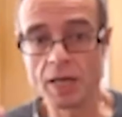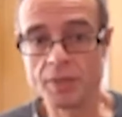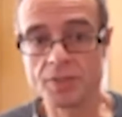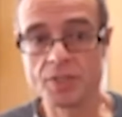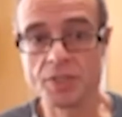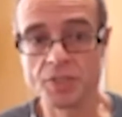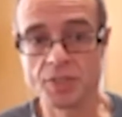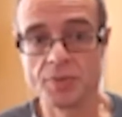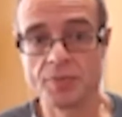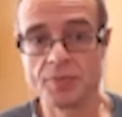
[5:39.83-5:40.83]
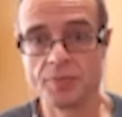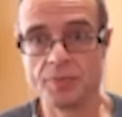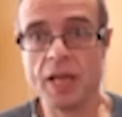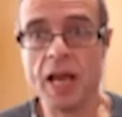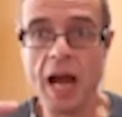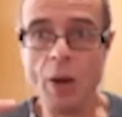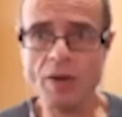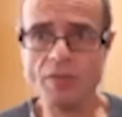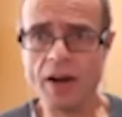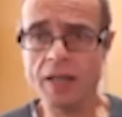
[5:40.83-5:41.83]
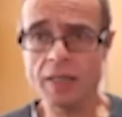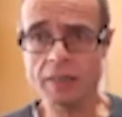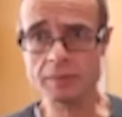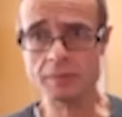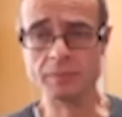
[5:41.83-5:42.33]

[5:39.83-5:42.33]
answers. However, Absolutely.